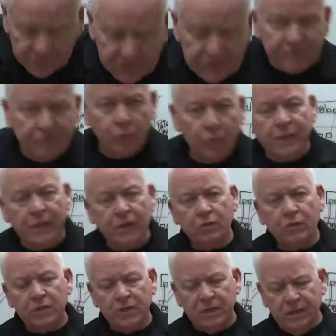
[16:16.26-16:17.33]
a need for
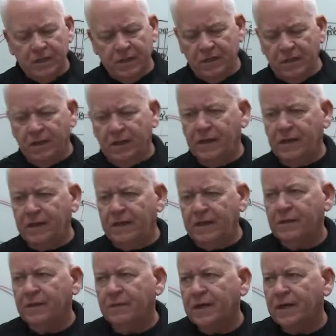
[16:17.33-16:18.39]
PoE, I
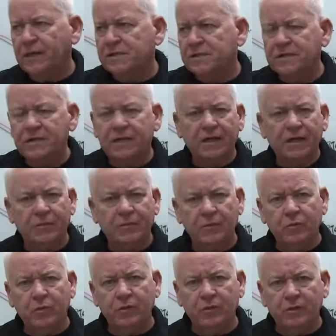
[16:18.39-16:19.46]
can't imagine today
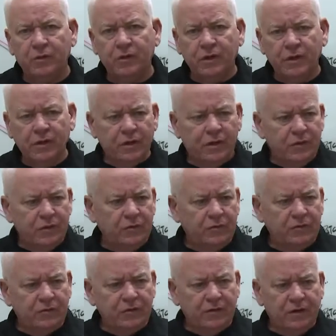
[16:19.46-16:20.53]
people aren't
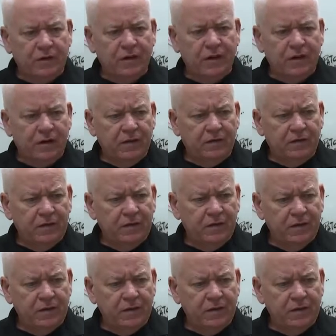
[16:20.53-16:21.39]
using cloud